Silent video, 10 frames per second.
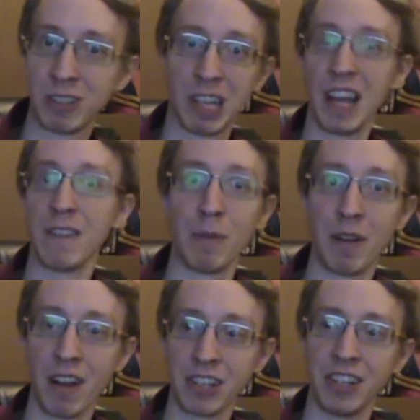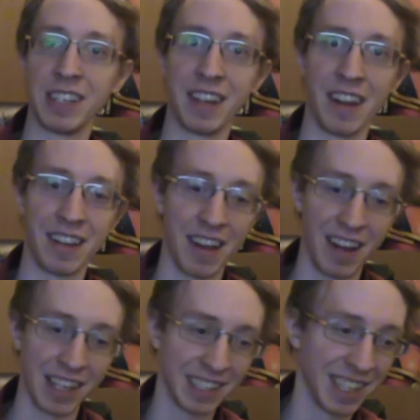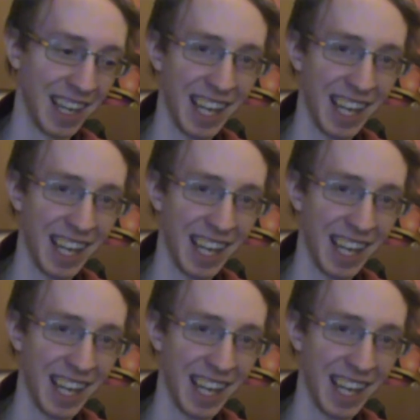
Clever production design, guys.